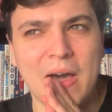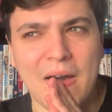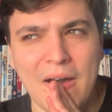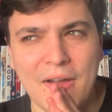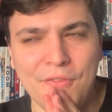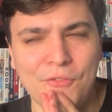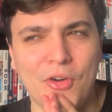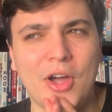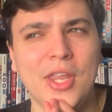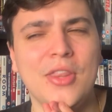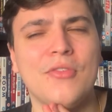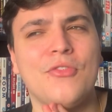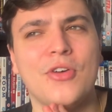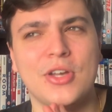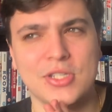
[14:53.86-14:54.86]
I find the
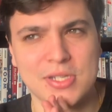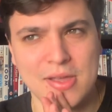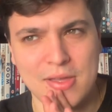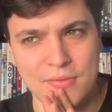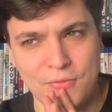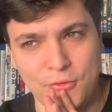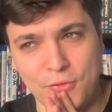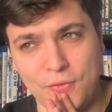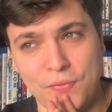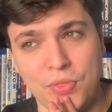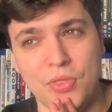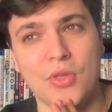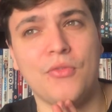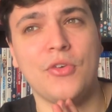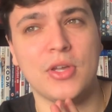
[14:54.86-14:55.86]

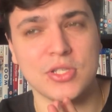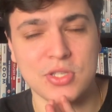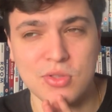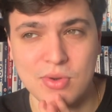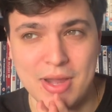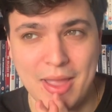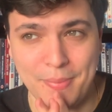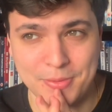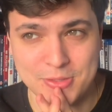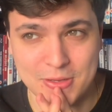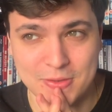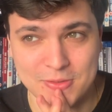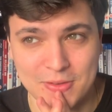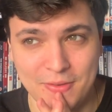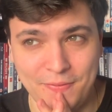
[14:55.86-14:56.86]
first three
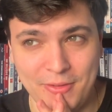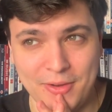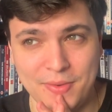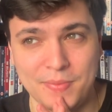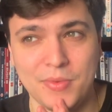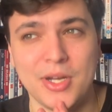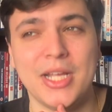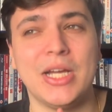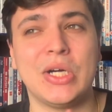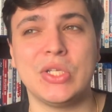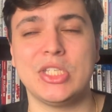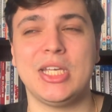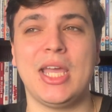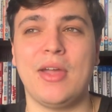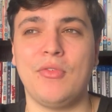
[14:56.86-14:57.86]
episodes, I found them really hard
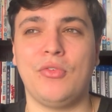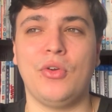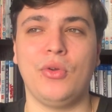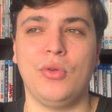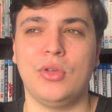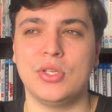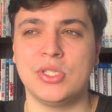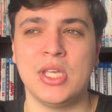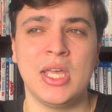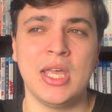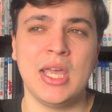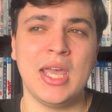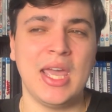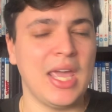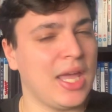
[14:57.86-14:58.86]
to get through, because
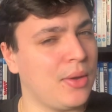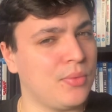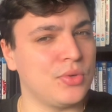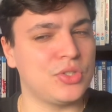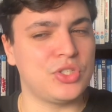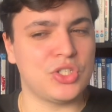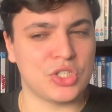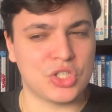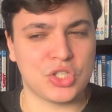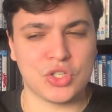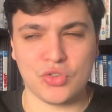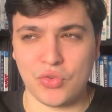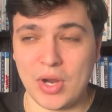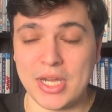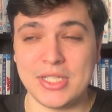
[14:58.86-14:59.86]
it was just
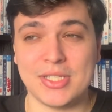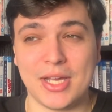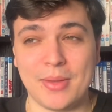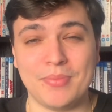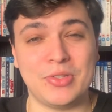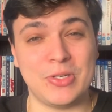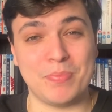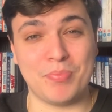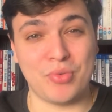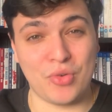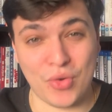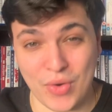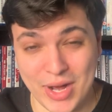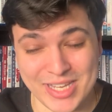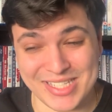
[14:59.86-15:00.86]
straight up
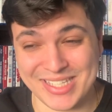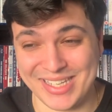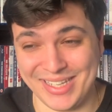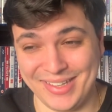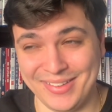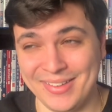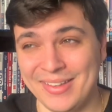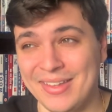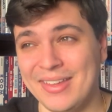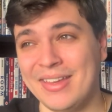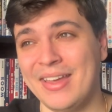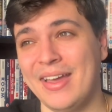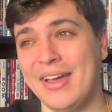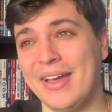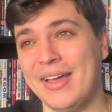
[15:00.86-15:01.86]
depressing.
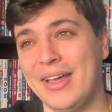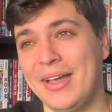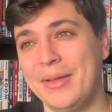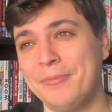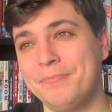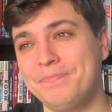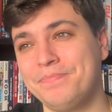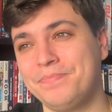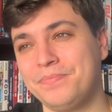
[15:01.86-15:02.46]
Had